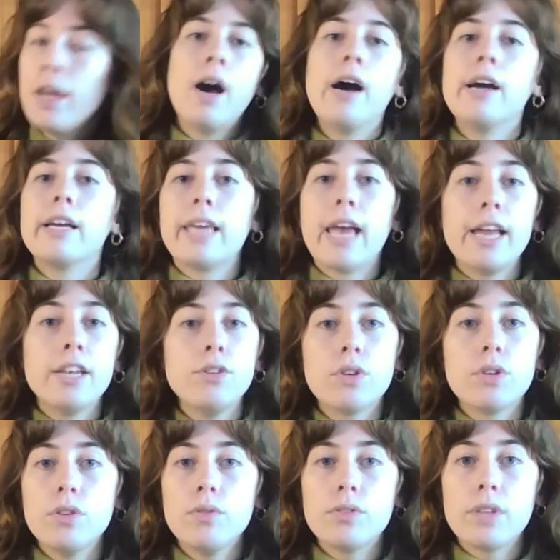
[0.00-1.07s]
Again, you
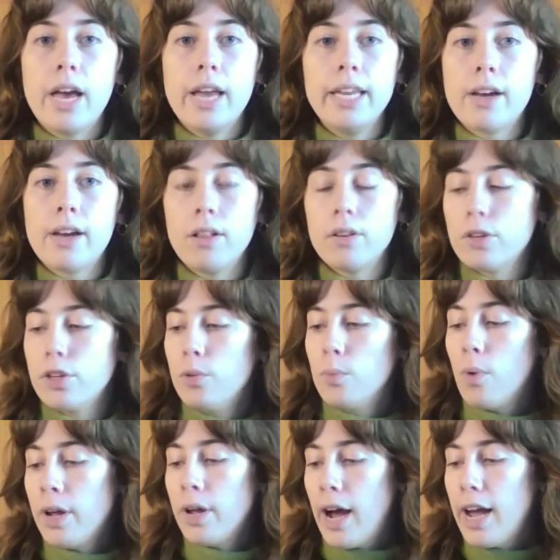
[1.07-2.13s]
can use any color you
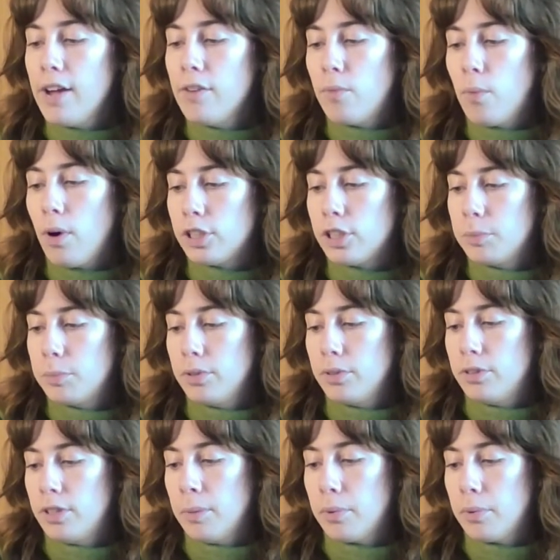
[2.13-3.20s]
want. I have
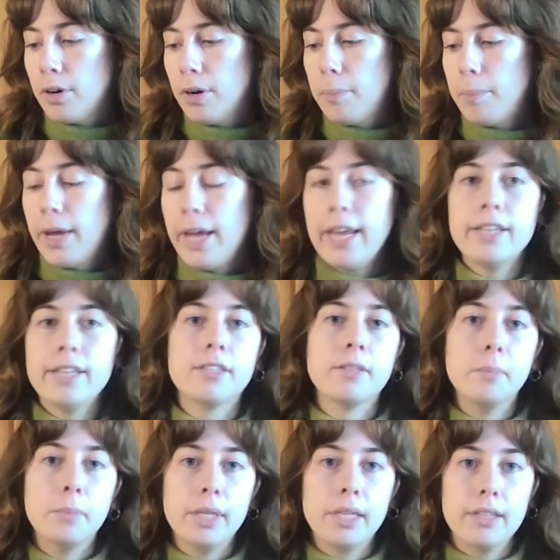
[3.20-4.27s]
washable tempera paint
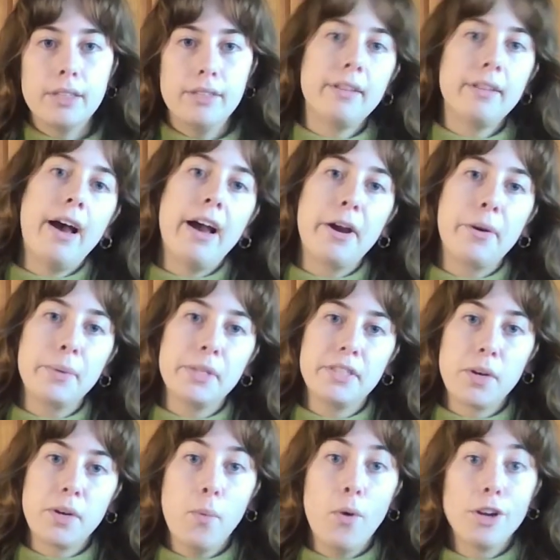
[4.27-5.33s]
because I always
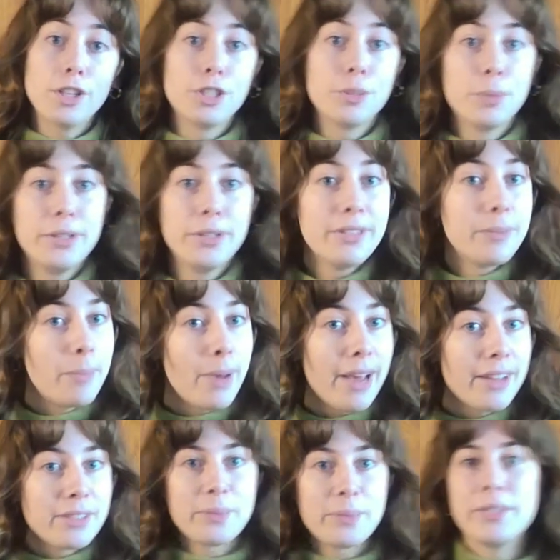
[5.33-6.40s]
think washable is
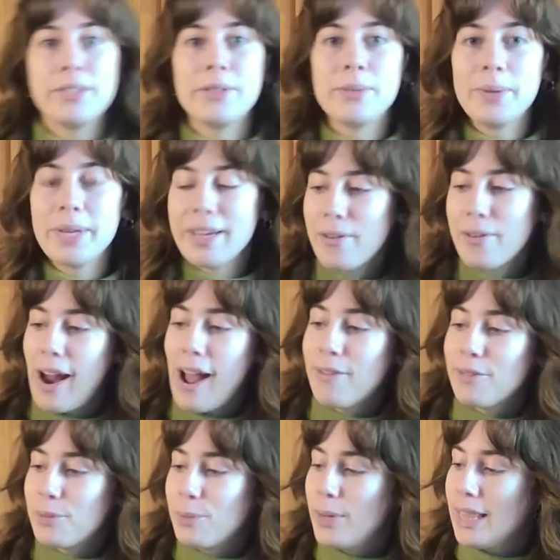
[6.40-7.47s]
best when doing
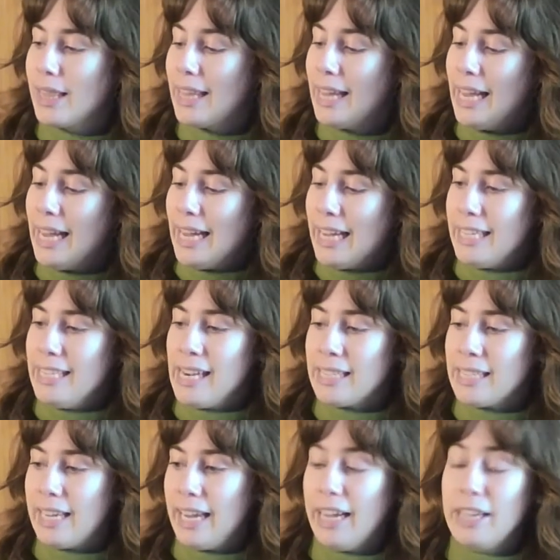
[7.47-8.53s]
crafts with
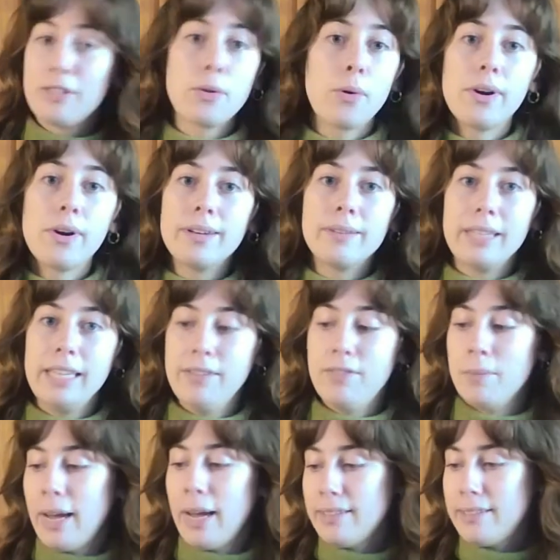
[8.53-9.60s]
young kids, or
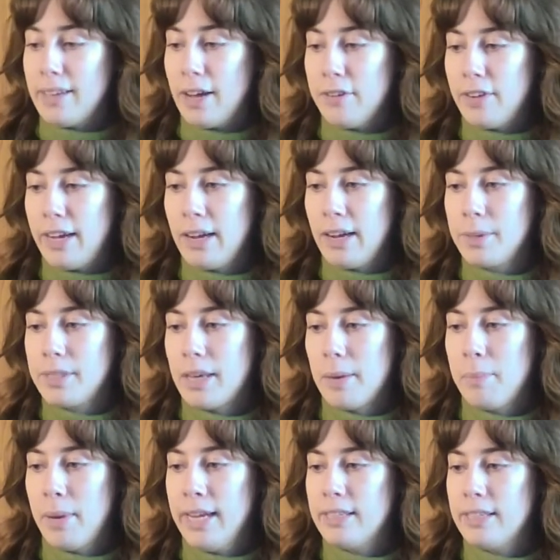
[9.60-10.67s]
even myself. I always
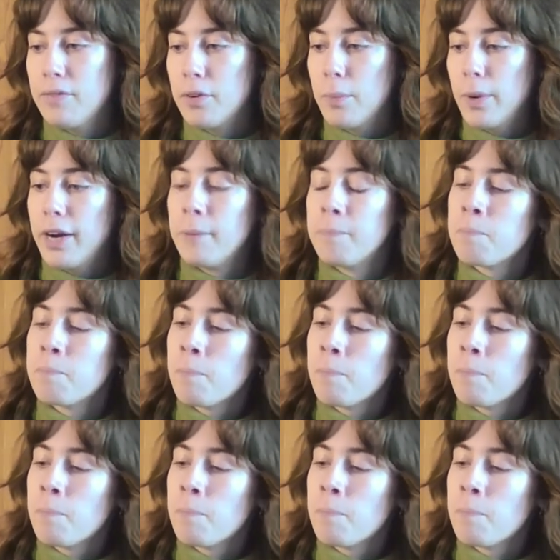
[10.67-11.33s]
get paint everywhere.